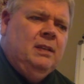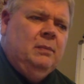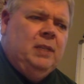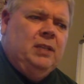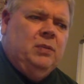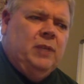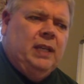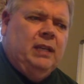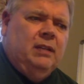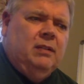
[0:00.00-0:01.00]

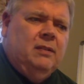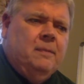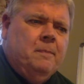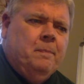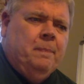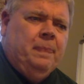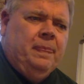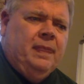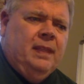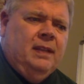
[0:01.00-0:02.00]
between
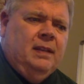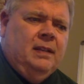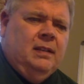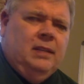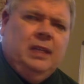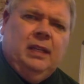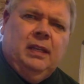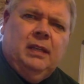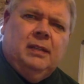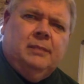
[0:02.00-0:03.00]
the,
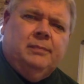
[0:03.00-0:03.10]
um,